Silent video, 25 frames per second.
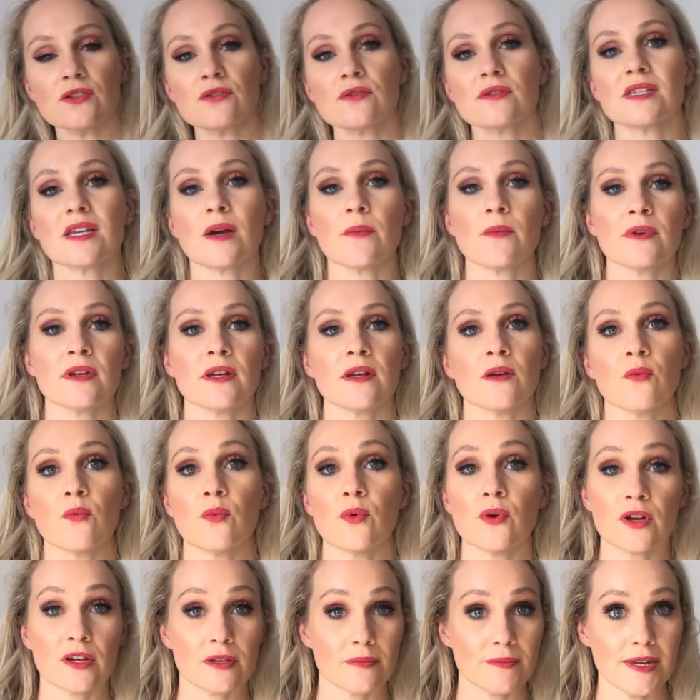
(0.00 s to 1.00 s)
to someone in a
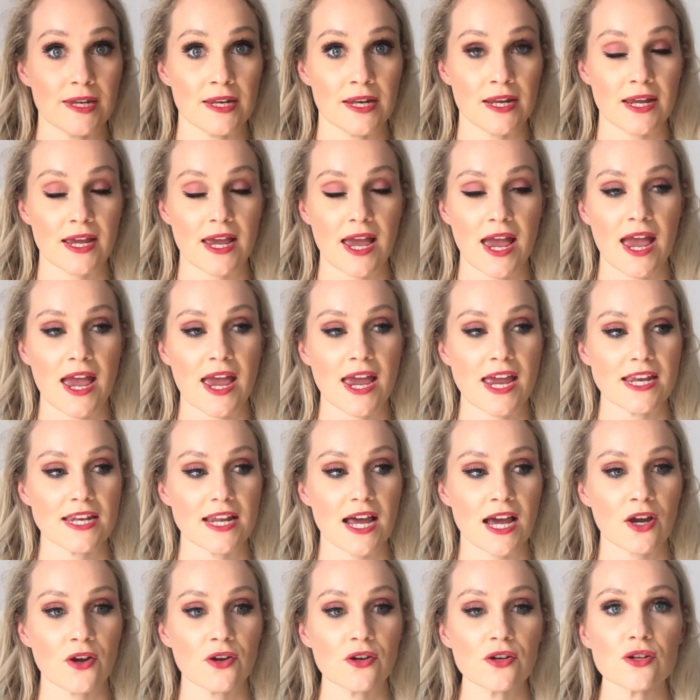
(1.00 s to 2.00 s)
work meeting and
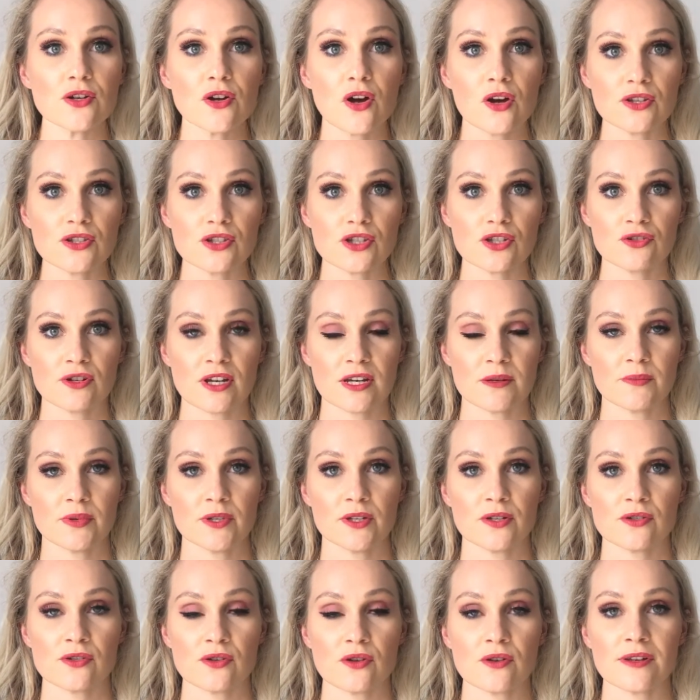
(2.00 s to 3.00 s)
I couldn't concentrate
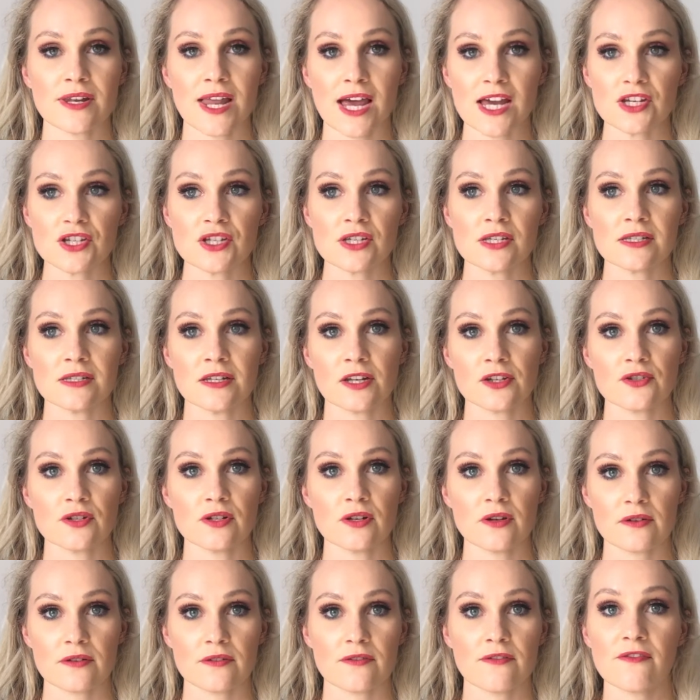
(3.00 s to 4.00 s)
because her lashes
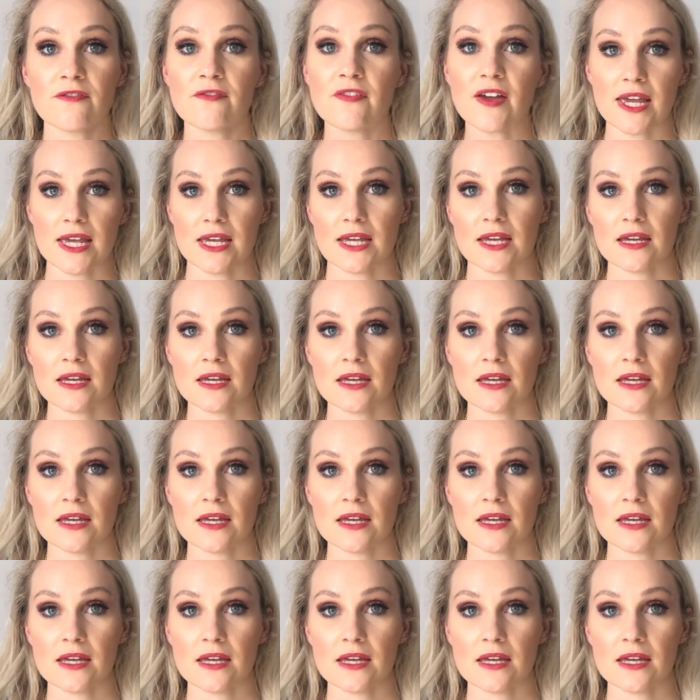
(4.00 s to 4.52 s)
literally looked fake.